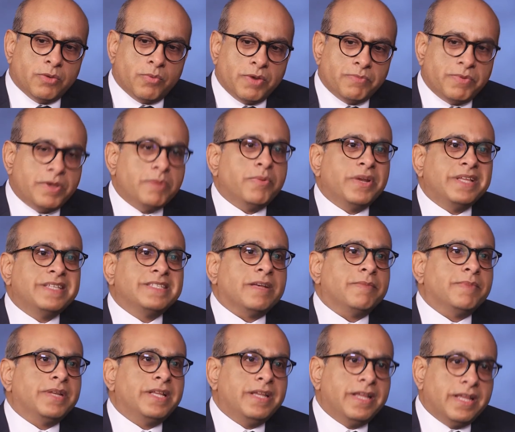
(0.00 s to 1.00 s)
when we bring
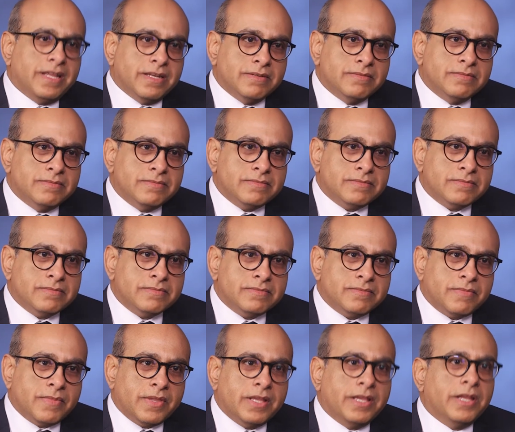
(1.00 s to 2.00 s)
somebody in,
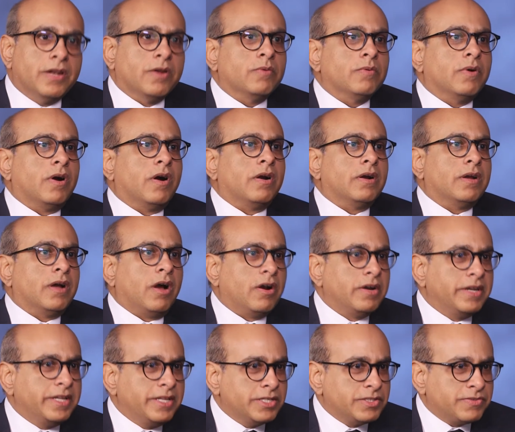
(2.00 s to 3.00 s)
you know,
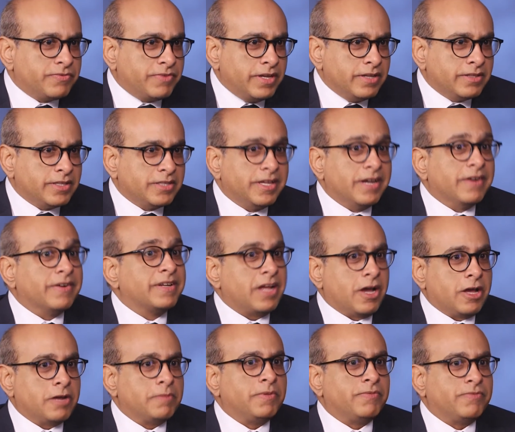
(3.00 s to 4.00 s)
our leaders feel that they're
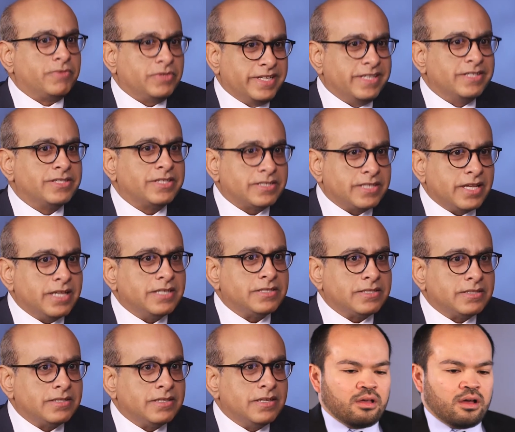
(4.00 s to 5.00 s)
accountable for their
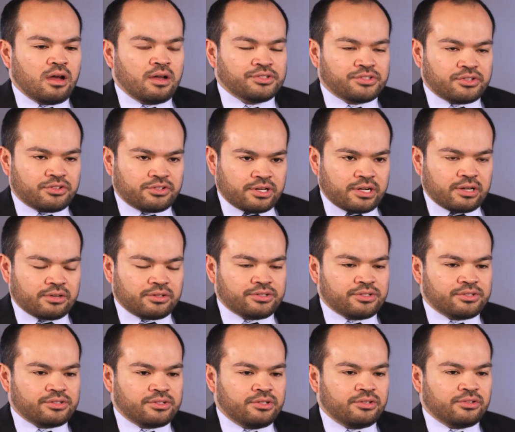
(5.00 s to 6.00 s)
success. I started out as
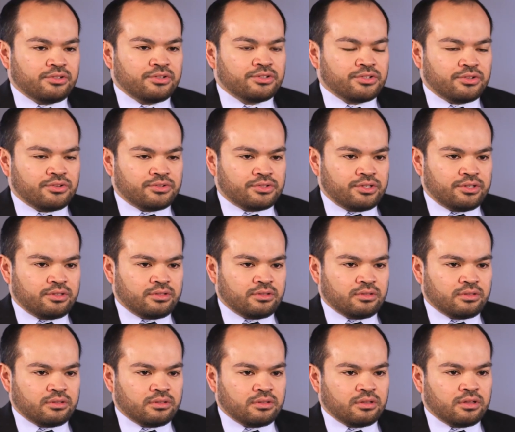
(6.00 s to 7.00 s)
a senior associate,
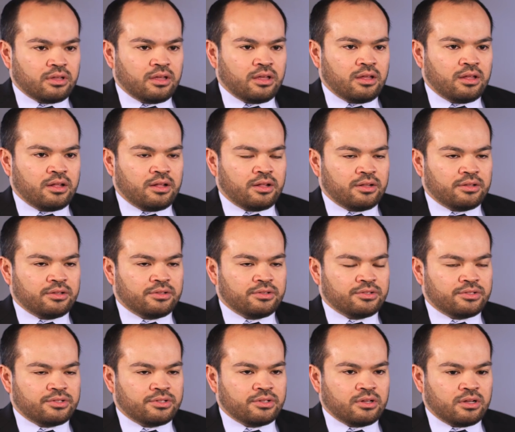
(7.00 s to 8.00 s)

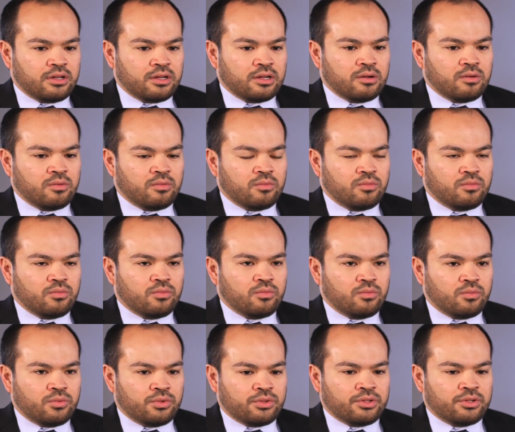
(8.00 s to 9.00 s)
and
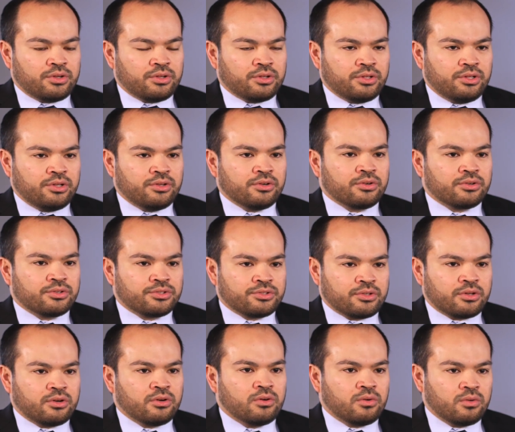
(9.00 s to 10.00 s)
within a year or
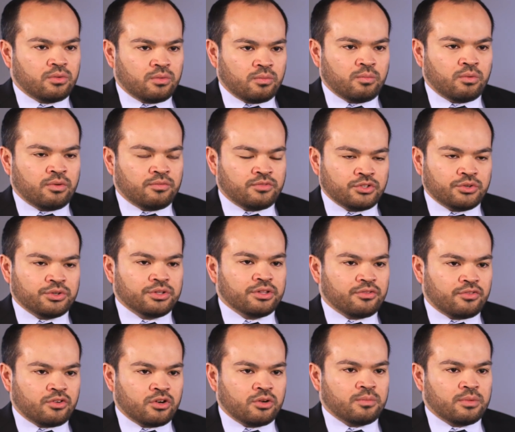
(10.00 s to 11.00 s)
so of joining the
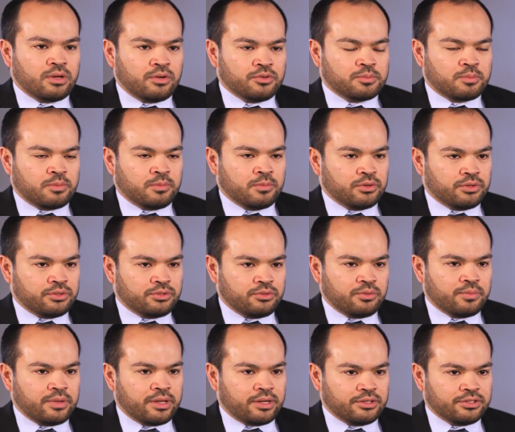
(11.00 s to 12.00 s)
firm, I was promoted to a
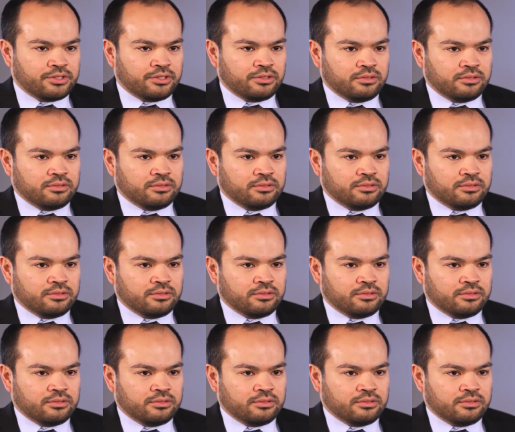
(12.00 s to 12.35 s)
manager.